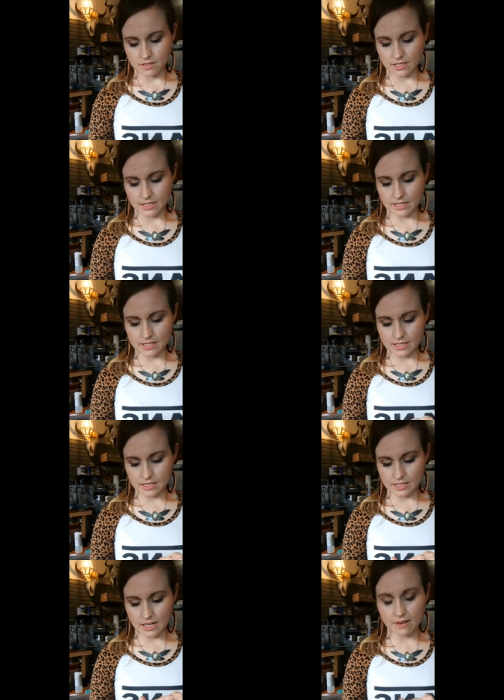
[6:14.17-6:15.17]
Yeah,
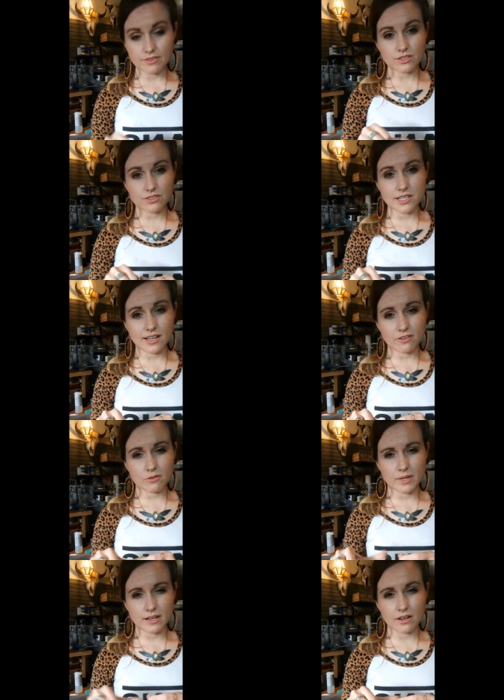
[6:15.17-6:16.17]
six and a half is a little tight
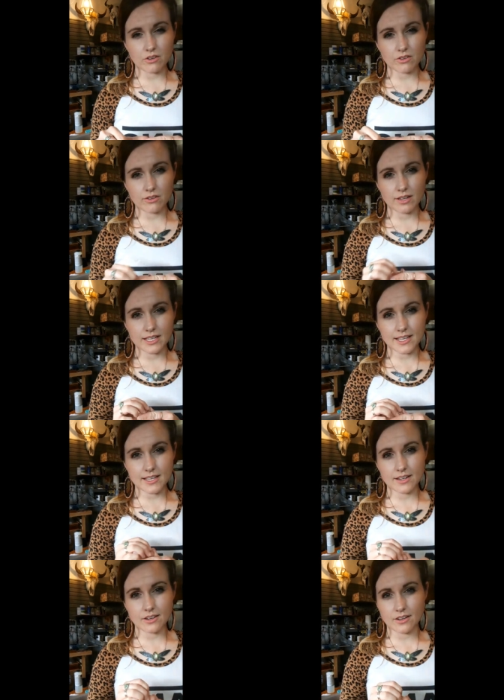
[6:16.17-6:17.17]
over my knuckle. I can
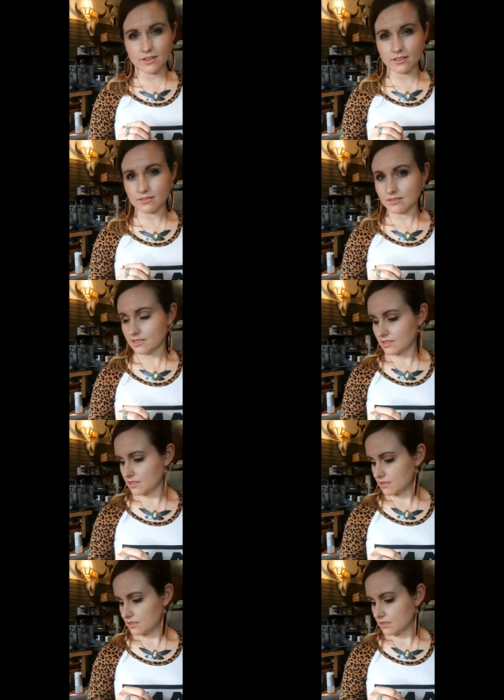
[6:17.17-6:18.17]
get it on,
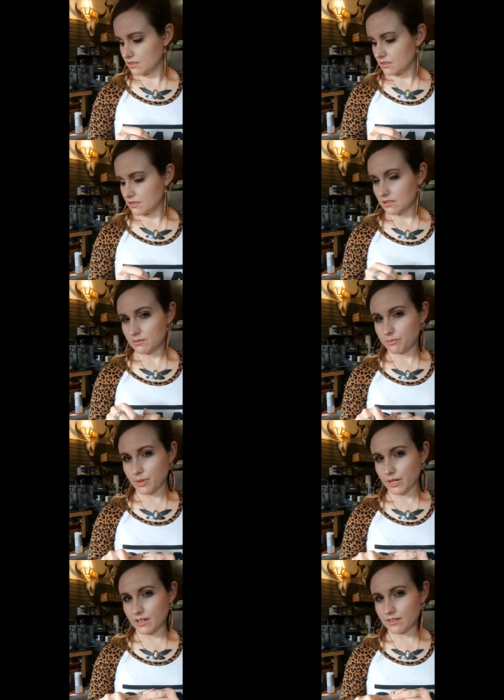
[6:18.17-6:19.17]

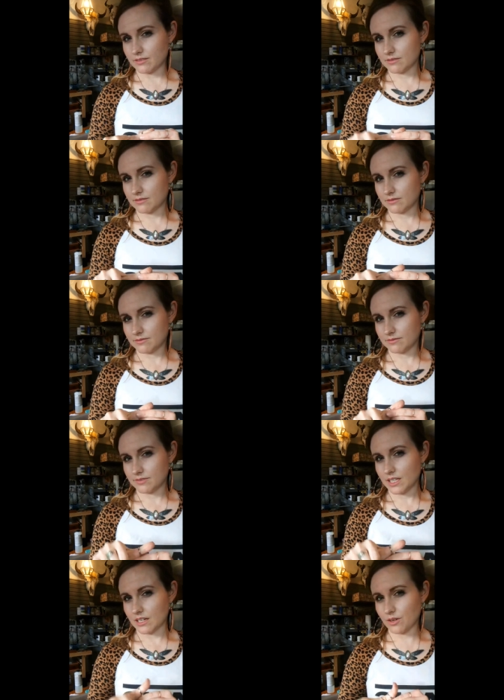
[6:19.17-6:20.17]
but,
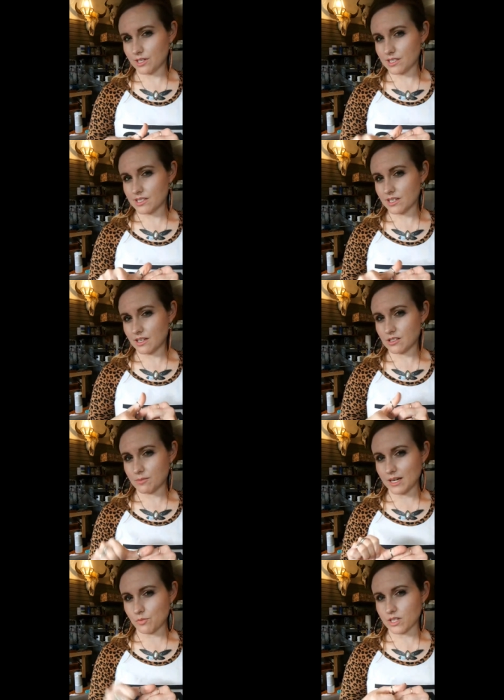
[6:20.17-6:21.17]
you know, and it's not so
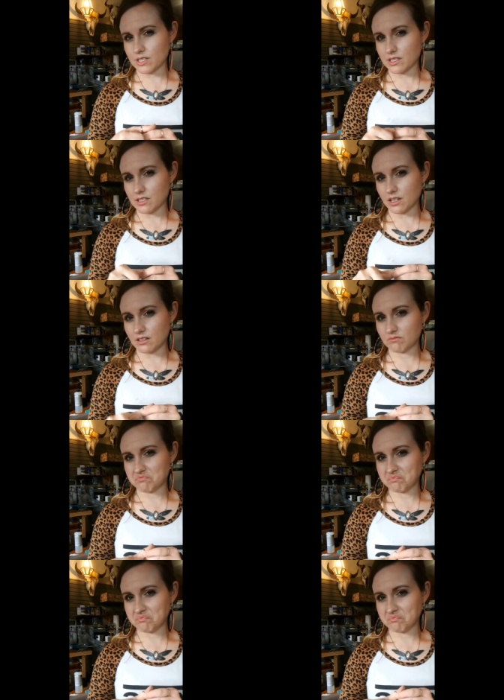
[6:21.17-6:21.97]
bad once it's on.